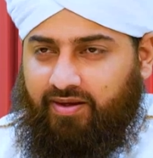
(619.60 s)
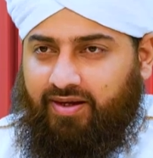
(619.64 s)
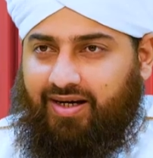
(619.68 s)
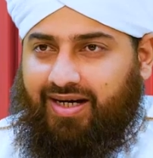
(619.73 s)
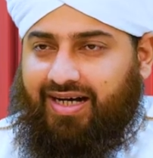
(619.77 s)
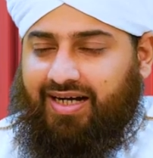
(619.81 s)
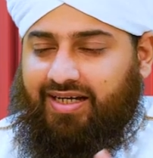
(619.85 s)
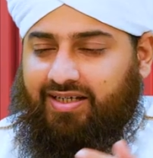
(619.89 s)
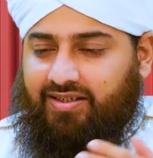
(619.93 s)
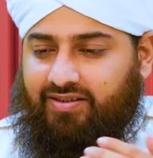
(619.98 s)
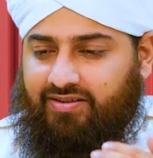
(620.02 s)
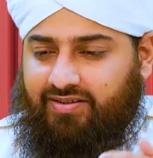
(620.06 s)

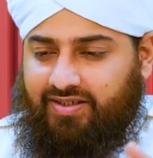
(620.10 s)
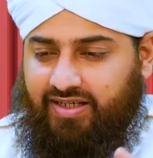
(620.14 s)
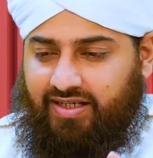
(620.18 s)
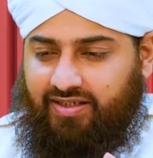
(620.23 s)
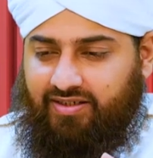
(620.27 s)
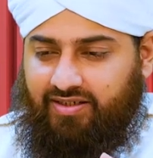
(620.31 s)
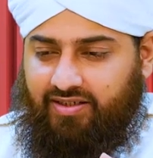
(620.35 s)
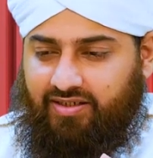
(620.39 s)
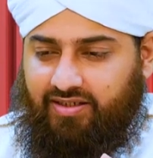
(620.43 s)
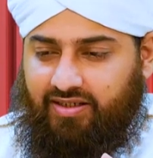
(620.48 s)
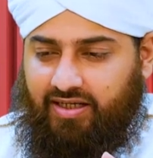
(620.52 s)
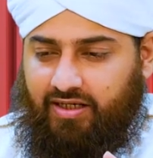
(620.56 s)
I
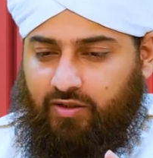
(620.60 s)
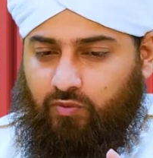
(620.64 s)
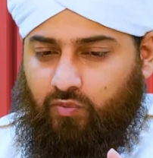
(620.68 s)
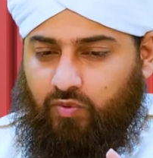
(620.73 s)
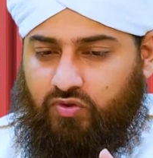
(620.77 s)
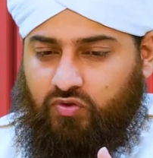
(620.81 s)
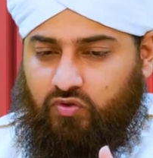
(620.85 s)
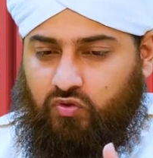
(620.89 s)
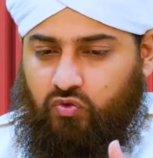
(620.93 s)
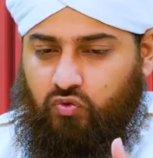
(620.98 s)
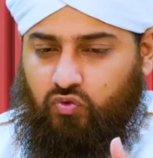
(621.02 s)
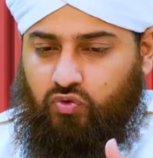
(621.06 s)
intended and
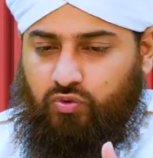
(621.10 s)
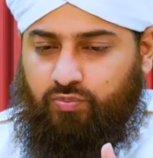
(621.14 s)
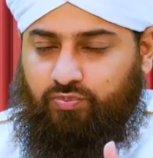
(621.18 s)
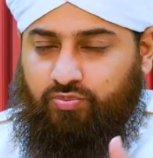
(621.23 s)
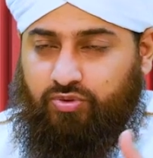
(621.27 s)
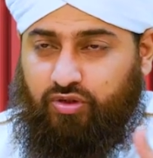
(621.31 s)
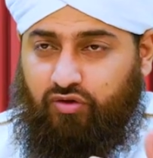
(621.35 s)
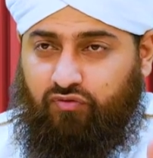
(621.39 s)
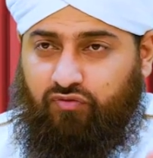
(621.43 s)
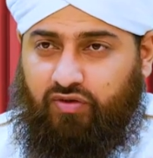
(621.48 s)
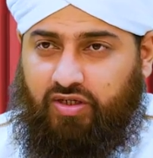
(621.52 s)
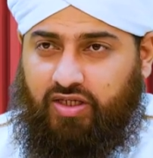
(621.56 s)
was soon
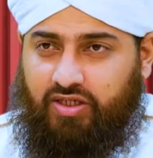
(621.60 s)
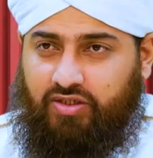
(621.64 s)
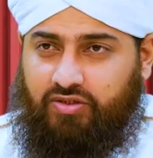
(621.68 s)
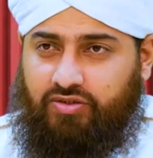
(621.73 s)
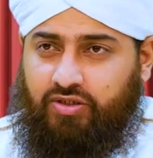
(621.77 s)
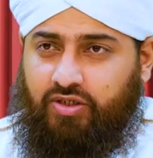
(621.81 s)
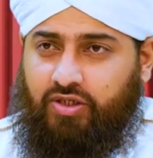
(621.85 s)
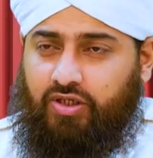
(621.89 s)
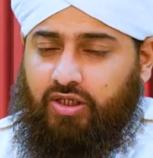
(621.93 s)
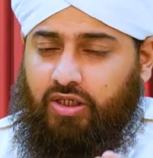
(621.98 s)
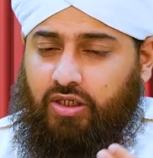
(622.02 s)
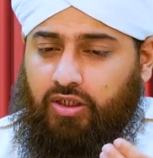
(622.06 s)
privileged
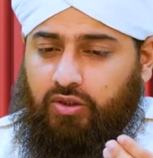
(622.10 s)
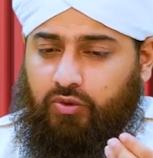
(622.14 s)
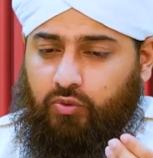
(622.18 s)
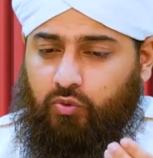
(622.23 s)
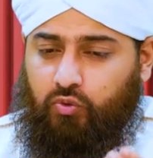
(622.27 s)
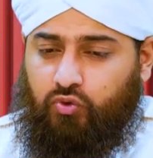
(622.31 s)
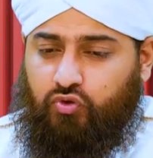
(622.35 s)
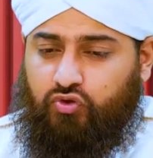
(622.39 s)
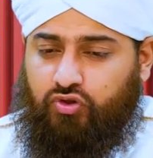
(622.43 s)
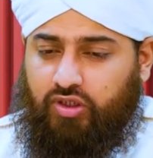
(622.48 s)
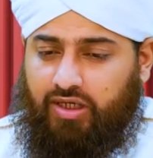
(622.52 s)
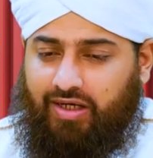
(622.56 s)
to
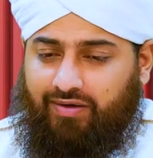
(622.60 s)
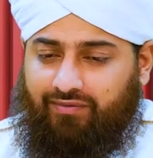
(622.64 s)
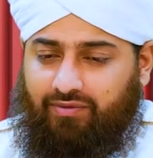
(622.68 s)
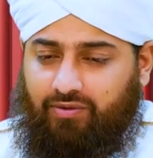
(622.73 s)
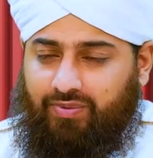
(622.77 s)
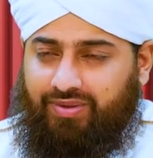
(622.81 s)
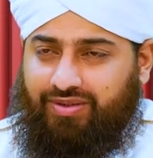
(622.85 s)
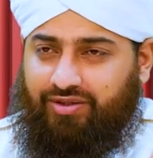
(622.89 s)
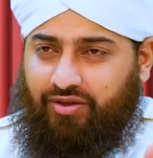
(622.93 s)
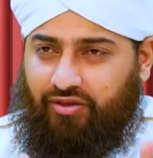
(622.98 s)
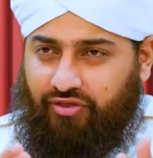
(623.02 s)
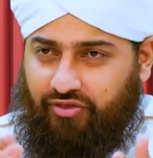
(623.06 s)
travel
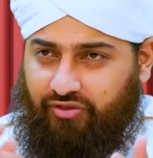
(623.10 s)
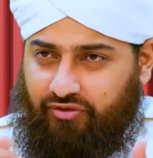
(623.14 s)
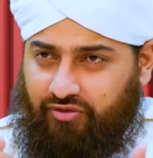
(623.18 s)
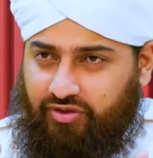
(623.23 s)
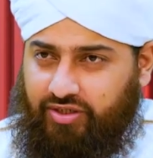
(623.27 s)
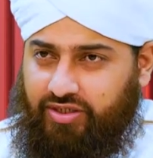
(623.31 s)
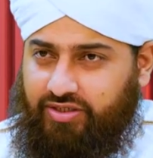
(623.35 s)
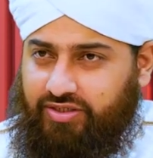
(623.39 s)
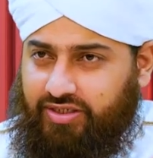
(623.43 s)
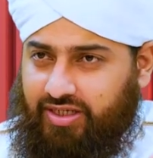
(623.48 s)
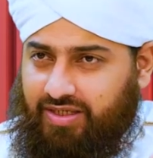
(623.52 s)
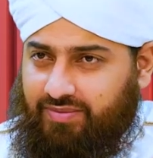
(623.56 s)
with a
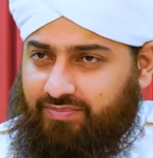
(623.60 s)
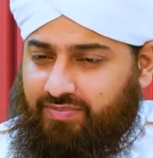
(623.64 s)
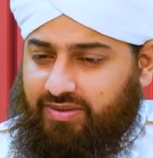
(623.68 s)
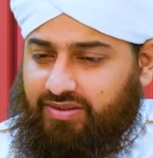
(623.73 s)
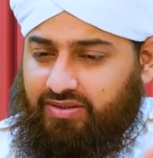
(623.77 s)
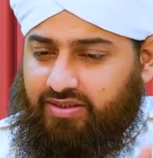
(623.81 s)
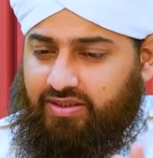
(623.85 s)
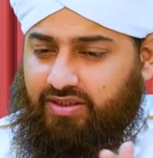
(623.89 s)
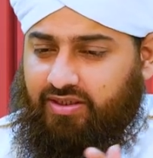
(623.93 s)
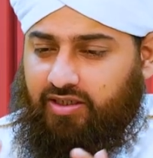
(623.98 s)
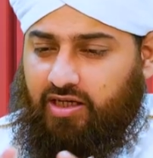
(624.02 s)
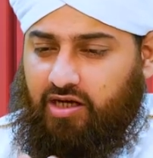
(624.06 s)
three-day
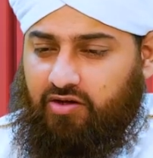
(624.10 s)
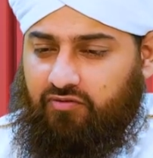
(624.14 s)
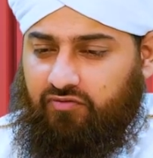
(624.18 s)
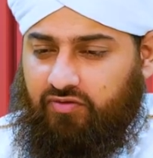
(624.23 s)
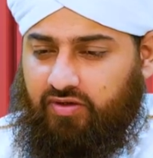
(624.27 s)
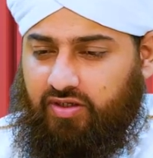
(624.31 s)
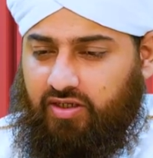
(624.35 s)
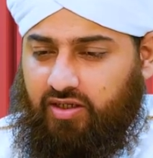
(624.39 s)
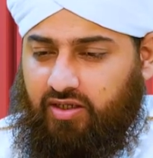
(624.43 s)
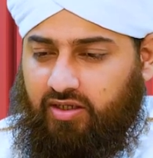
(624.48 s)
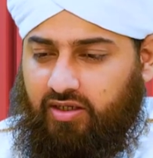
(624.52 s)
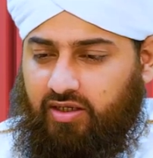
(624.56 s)
Madani
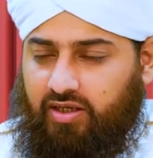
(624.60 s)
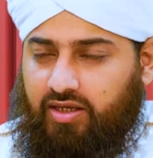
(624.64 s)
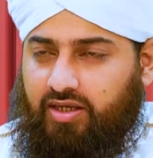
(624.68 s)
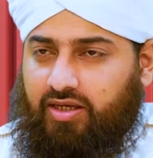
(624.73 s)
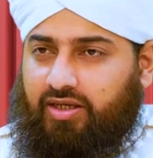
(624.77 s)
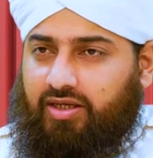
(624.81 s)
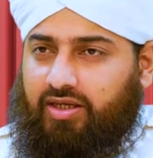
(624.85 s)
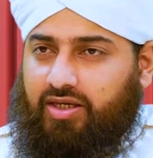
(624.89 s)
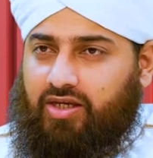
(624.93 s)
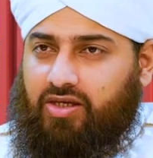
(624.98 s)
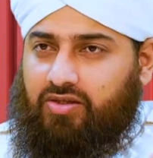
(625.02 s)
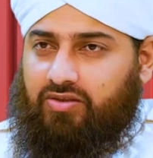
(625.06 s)
Kafila
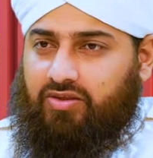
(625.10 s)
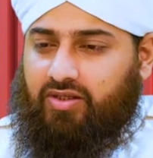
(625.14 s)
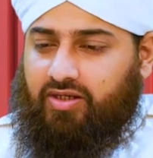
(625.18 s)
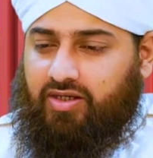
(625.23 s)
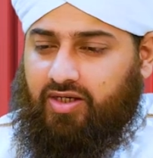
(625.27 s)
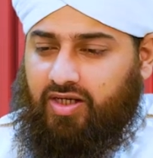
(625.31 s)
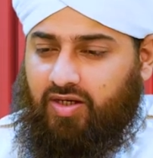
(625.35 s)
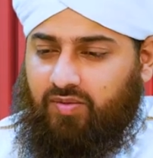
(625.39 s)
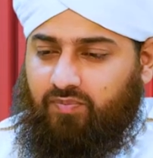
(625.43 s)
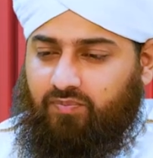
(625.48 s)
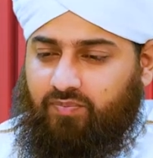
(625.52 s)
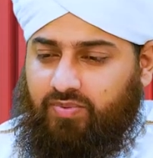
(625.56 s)
in the
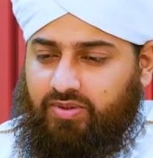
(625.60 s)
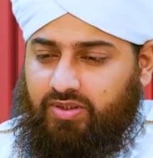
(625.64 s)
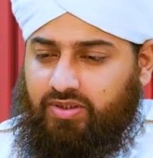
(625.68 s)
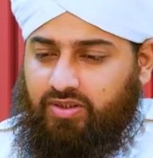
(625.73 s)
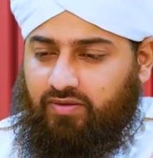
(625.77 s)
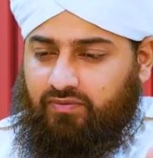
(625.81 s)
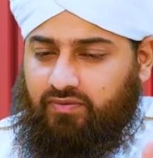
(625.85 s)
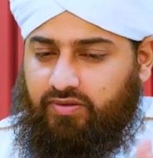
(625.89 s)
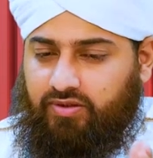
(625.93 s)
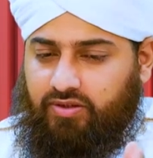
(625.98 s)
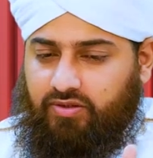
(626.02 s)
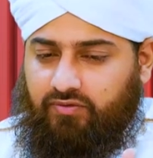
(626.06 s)
company
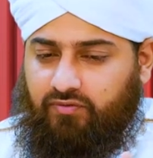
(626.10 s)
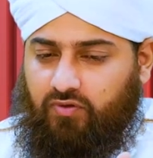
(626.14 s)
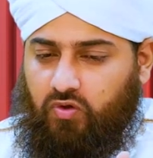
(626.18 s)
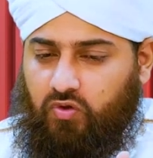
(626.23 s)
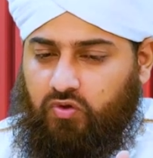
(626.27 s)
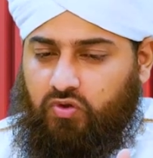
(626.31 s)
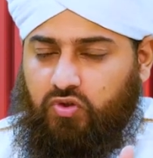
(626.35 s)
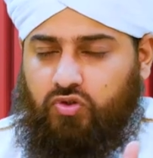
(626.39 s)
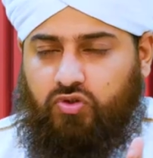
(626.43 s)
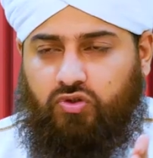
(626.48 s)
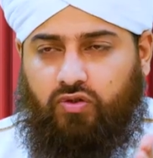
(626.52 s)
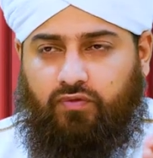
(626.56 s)
of the
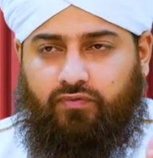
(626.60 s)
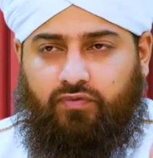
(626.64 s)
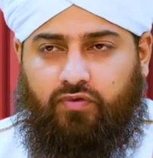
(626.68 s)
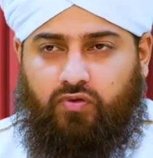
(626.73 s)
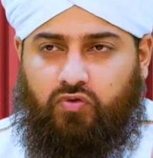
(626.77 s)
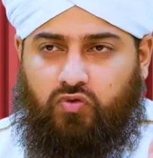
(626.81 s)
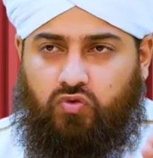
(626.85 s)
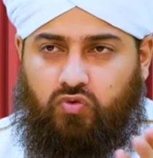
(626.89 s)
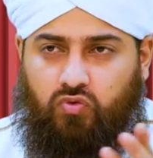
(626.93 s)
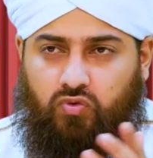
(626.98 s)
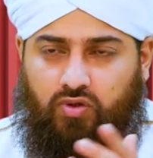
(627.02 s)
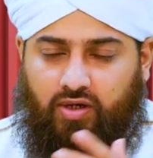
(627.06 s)
devotees of the
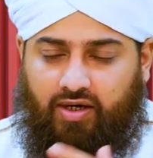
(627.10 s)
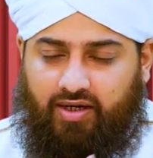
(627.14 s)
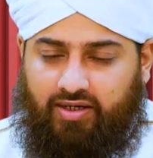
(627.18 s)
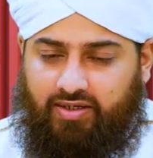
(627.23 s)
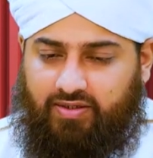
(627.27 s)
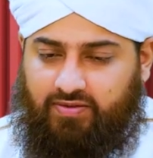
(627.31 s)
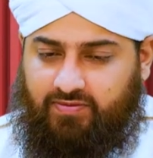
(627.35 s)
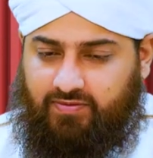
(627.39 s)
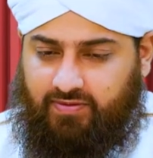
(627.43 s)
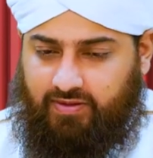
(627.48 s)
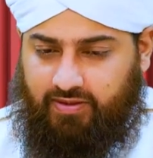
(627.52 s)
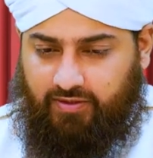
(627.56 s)
Rasul
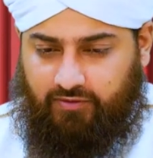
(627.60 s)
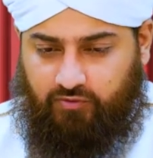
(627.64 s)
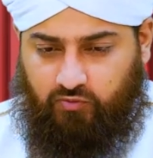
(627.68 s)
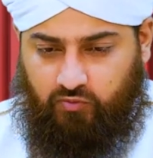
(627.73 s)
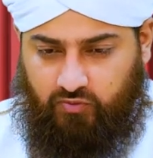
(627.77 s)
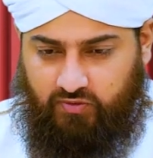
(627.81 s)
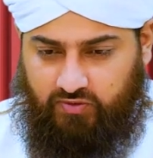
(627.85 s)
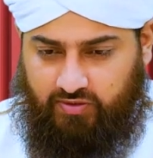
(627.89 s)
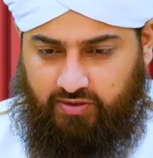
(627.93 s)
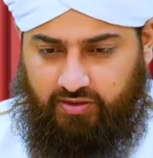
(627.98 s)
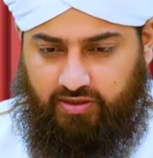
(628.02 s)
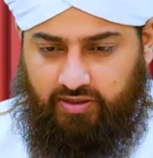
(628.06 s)
alayhi salatu
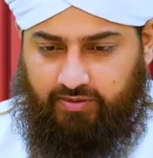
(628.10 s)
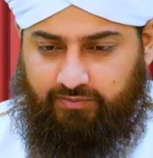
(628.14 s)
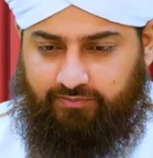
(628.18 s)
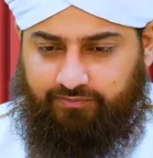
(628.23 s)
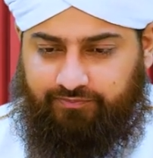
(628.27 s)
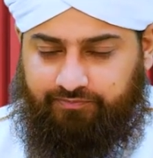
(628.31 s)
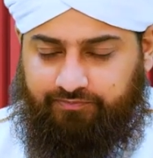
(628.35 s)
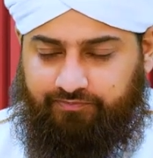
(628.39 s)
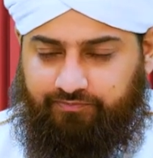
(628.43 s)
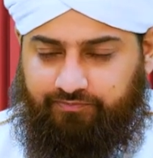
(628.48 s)
wasalam.